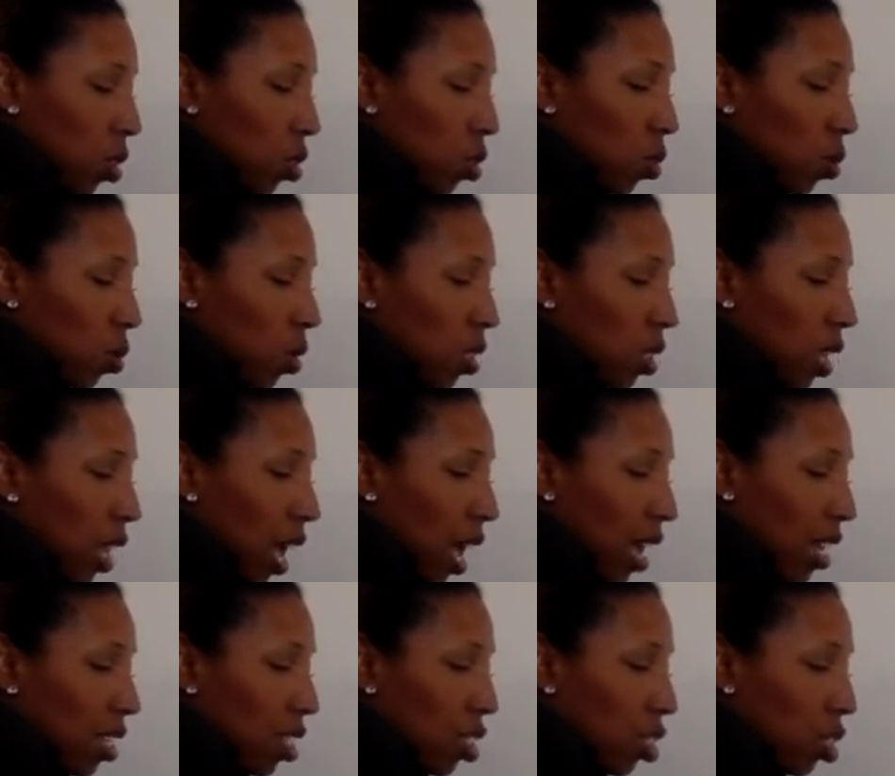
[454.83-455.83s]
2 into
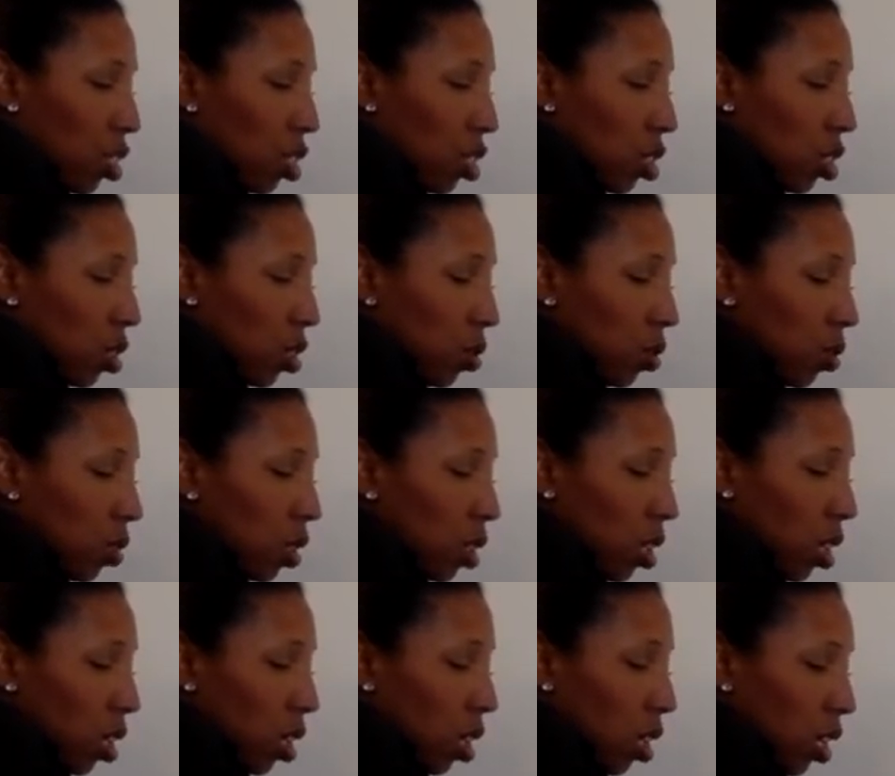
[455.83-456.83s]
that is 2,
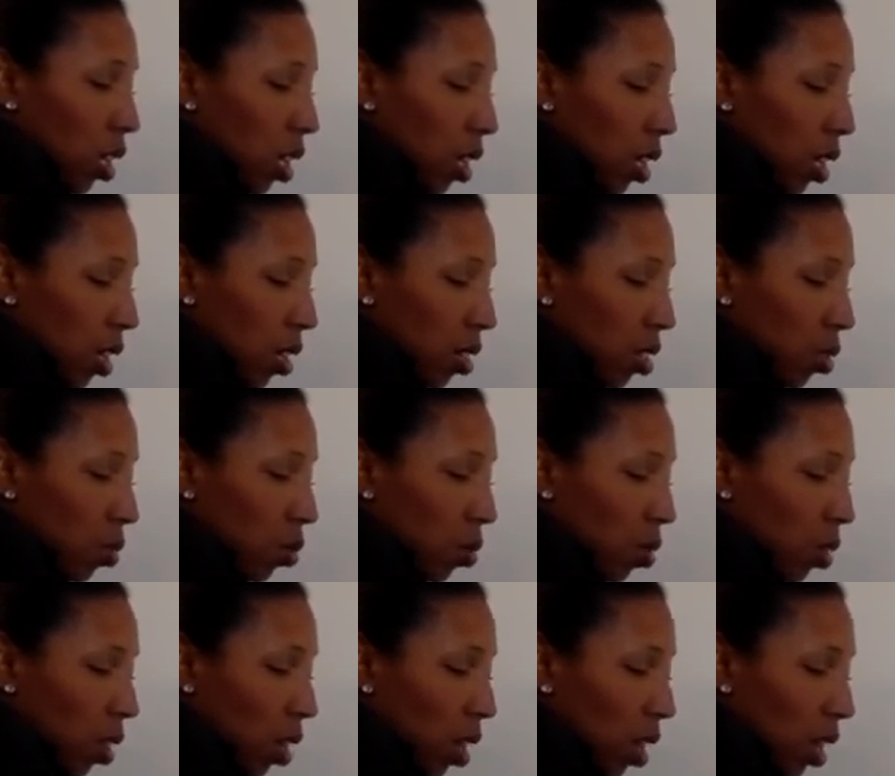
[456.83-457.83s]
and I
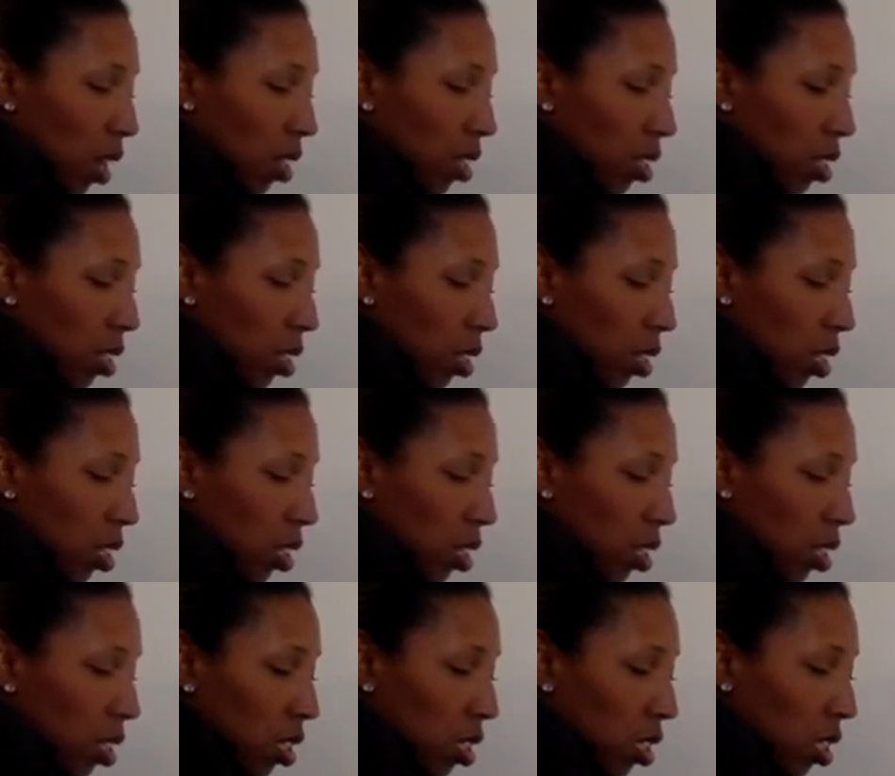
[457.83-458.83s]
subtract
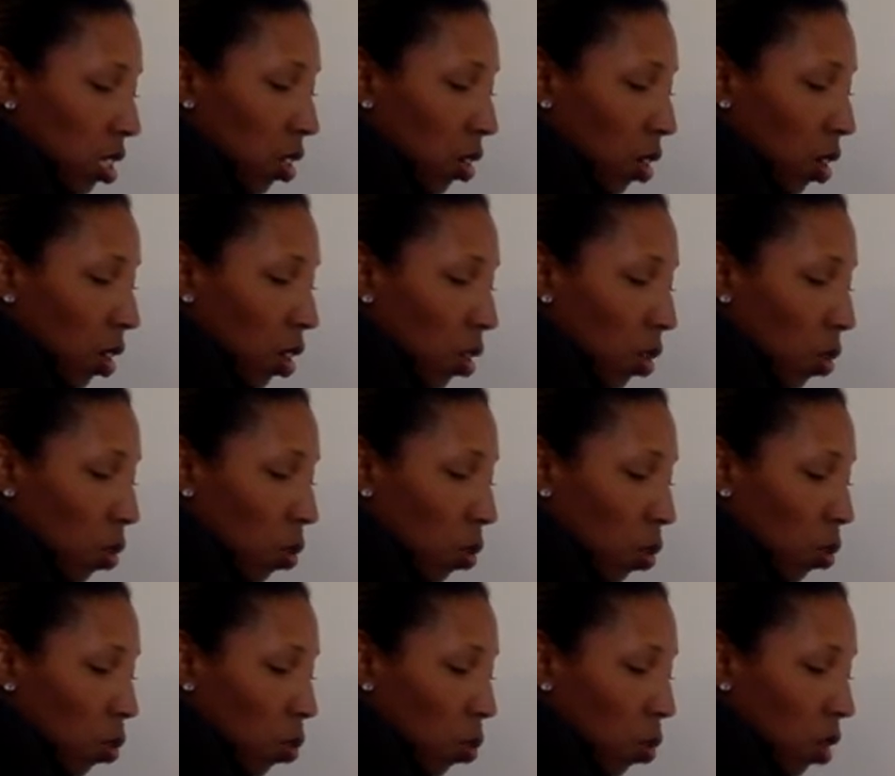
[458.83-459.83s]
0,
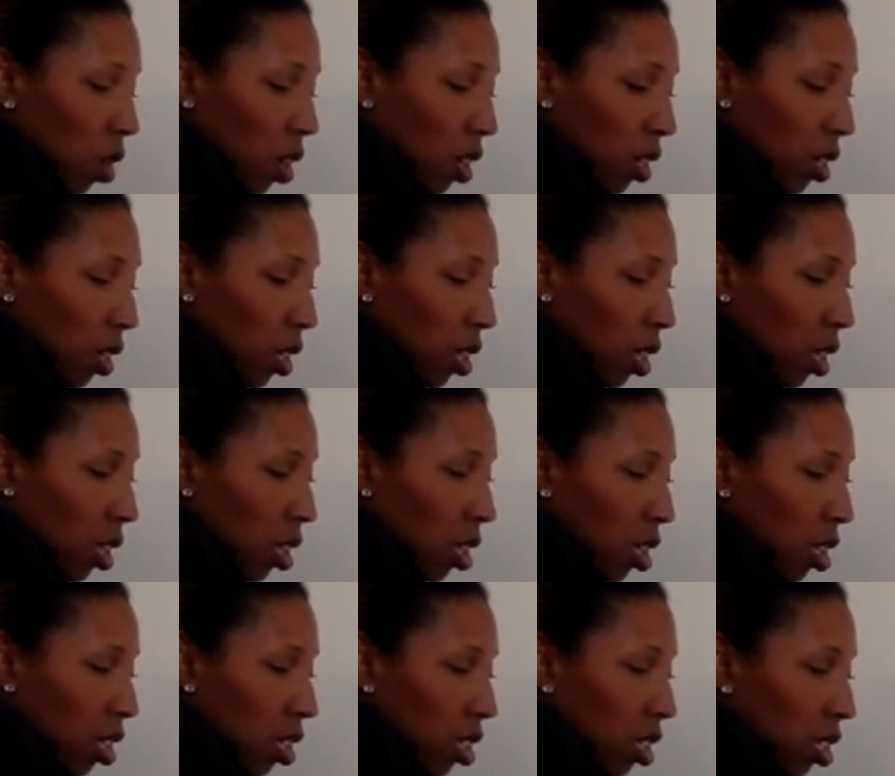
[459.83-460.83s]
1,
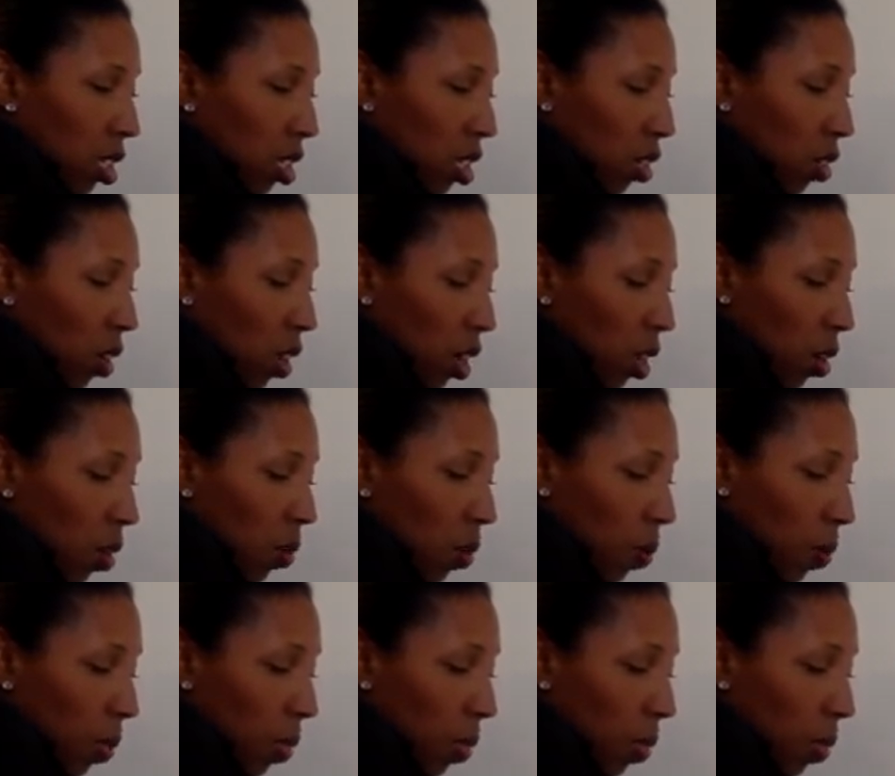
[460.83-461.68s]
0.